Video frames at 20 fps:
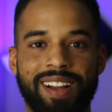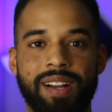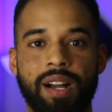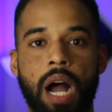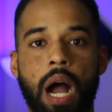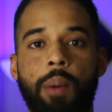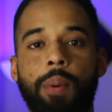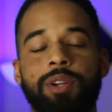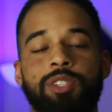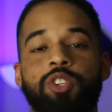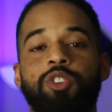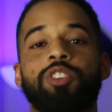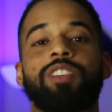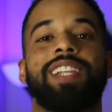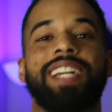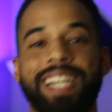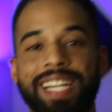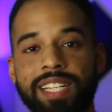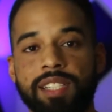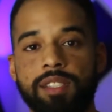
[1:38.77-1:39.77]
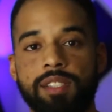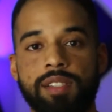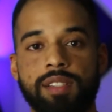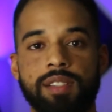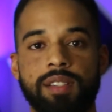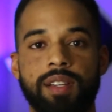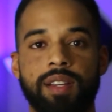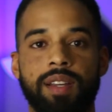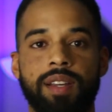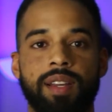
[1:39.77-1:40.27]
How I turn leads
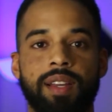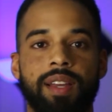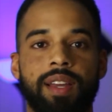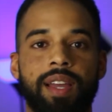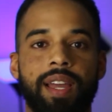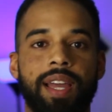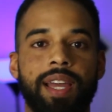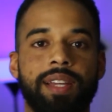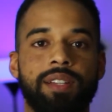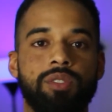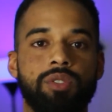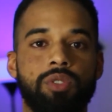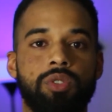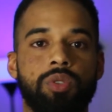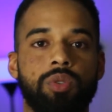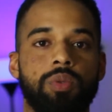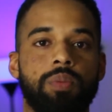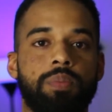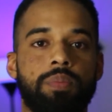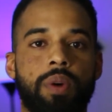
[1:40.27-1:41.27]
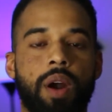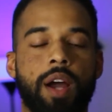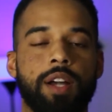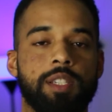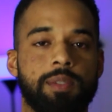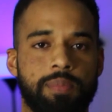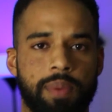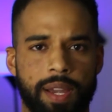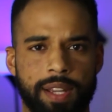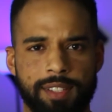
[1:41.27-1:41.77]
into
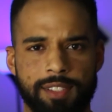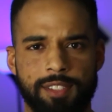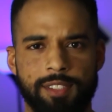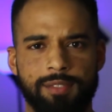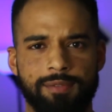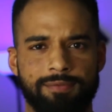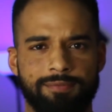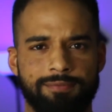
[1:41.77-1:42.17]
prospects,